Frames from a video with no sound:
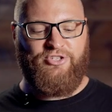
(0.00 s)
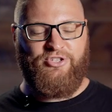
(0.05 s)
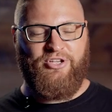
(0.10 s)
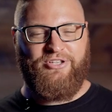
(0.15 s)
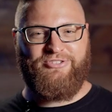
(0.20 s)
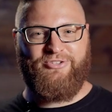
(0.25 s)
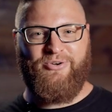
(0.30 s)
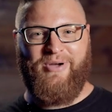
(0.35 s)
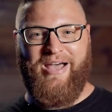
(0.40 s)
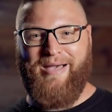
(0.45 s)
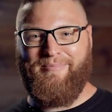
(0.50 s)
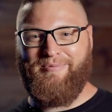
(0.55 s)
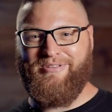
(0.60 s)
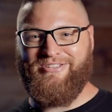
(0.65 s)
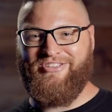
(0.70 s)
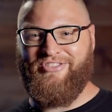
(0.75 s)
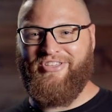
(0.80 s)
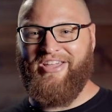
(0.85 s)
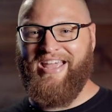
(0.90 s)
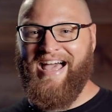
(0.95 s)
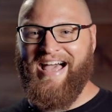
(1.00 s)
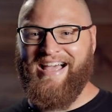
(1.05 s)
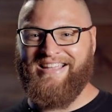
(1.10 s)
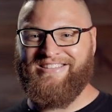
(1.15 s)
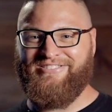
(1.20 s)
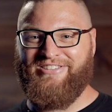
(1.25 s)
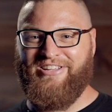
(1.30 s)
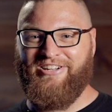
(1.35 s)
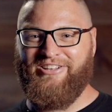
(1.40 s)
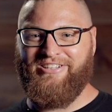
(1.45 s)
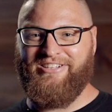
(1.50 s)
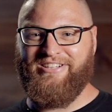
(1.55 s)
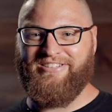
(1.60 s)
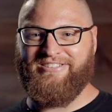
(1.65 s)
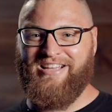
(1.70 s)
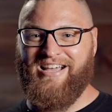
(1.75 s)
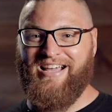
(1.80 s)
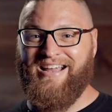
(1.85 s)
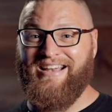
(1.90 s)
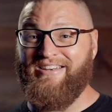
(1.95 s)
just so happens that they accidentally
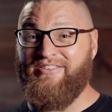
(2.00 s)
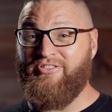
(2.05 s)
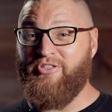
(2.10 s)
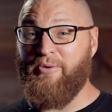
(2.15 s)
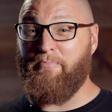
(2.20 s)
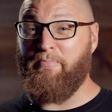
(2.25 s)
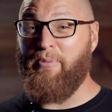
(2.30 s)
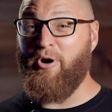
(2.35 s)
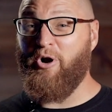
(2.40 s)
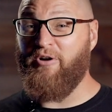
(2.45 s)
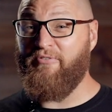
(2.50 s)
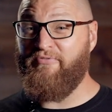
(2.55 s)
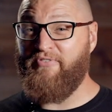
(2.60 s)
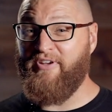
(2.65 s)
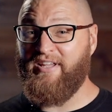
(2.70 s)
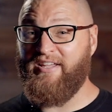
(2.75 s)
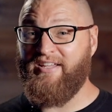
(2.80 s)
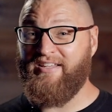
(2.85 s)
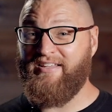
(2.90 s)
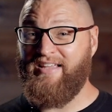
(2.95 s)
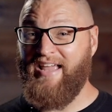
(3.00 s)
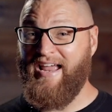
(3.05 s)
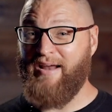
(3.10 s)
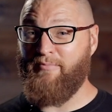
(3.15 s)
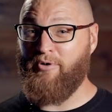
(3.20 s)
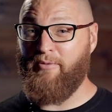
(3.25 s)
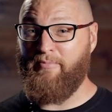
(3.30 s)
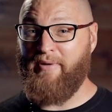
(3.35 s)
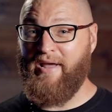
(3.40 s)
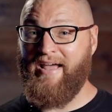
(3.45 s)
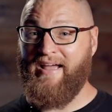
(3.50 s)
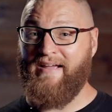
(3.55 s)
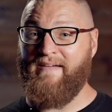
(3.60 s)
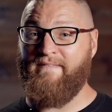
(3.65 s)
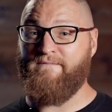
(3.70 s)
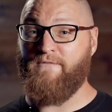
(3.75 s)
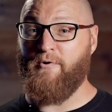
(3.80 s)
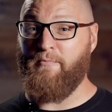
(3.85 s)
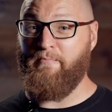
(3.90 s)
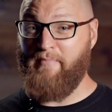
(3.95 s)
designed the perfect camera bag
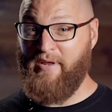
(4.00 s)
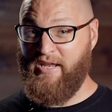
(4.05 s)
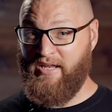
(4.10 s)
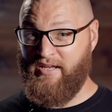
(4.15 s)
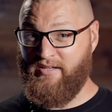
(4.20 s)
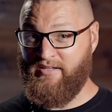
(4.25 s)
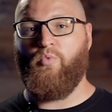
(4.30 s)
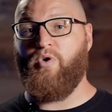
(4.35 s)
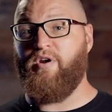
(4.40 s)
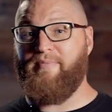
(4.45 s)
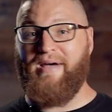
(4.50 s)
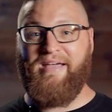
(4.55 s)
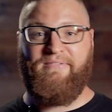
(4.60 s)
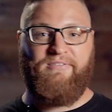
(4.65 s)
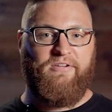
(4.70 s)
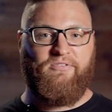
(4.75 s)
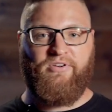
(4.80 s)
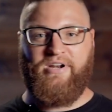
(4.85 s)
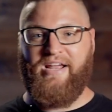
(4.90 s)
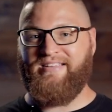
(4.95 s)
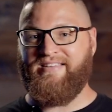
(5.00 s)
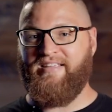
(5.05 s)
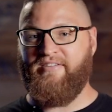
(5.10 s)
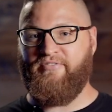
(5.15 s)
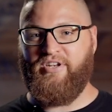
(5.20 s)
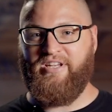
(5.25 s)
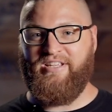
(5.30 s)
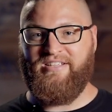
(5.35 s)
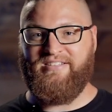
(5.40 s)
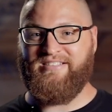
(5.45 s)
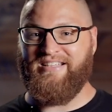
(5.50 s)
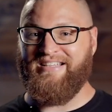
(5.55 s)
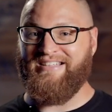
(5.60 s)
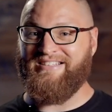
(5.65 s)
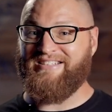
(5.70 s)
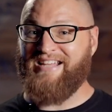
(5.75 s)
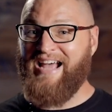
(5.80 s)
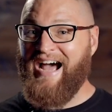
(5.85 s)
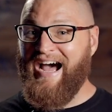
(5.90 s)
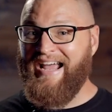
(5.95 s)
for me. One of my favorite activities
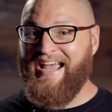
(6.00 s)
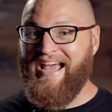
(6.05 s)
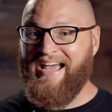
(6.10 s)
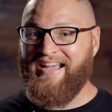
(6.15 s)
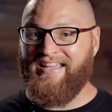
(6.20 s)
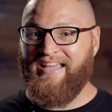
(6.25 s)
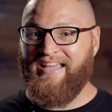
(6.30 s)
is kayak